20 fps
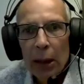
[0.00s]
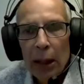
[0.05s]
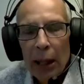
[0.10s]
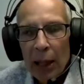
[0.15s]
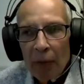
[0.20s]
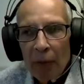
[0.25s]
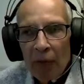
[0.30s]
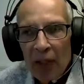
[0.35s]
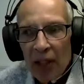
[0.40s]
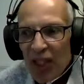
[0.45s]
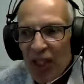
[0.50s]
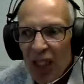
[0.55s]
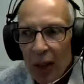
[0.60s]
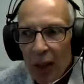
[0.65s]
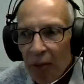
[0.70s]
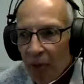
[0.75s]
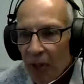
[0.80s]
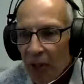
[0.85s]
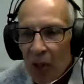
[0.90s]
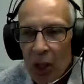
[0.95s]
And if this
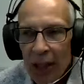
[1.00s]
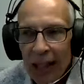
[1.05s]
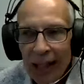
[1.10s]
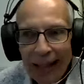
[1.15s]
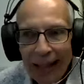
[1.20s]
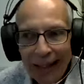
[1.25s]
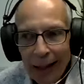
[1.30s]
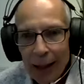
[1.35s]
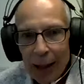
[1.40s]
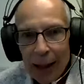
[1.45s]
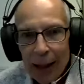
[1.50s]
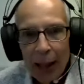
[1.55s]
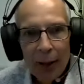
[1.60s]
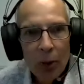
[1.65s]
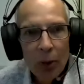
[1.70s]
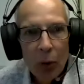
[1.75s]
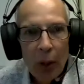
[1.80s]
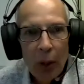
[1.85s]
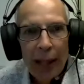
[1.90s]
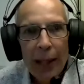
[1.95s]
stuff is like, no, I
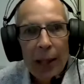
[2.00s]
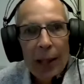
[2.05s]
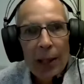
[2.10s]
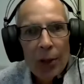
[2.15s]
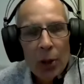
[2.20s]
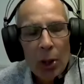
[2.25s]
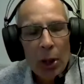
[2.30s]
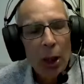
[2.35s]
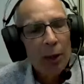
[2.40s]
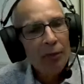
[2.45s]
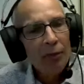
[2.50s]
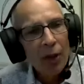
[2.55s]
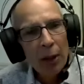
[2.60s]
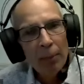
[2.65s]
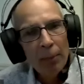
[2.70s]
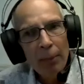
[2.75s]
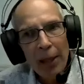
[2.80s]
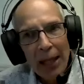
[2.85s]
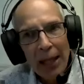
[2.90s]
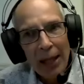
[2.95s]
don't like this stuff,
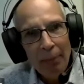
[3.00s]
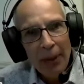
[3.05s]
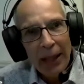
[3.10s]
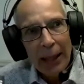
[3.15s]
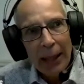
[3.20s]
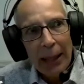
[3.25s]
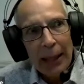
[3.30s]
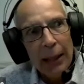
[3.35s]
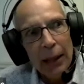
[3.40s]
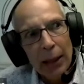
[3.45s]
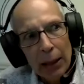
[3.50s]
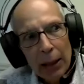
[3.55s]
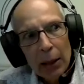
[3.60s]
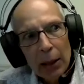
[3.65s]
then maybe,